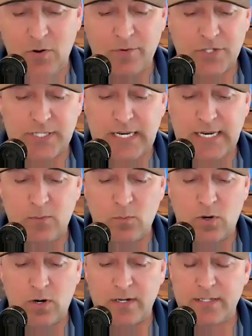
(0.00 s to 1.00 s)
ever seen
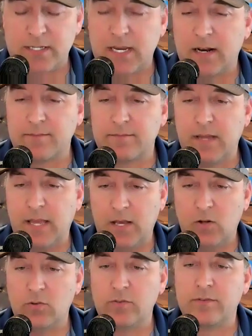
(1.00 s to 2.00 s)
where it's kind of
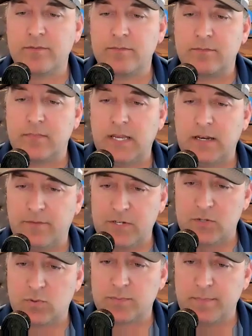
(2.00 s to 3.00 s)
held
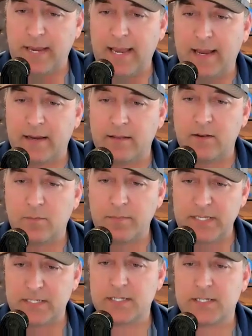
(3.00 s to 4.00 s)
individuals back in their
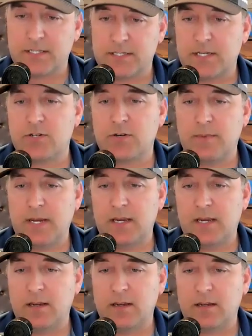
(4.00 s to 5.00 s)
business decision
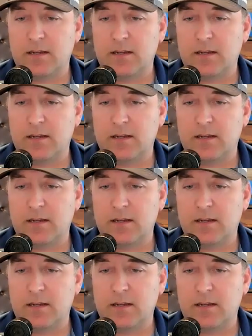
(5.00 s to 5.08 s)
making?